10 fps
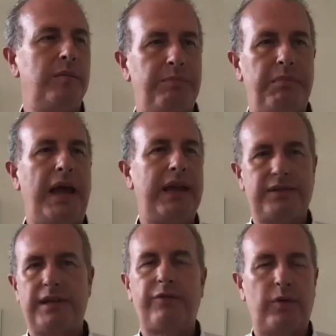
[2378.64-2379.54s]
hang
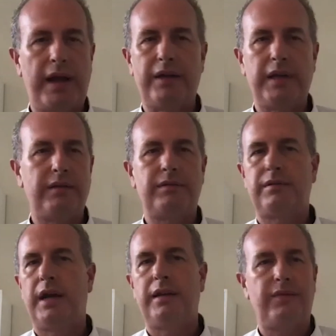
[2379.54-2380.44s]
stuff around it,
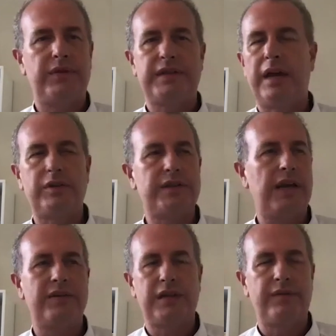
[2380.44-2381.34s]
right? If it's advertising,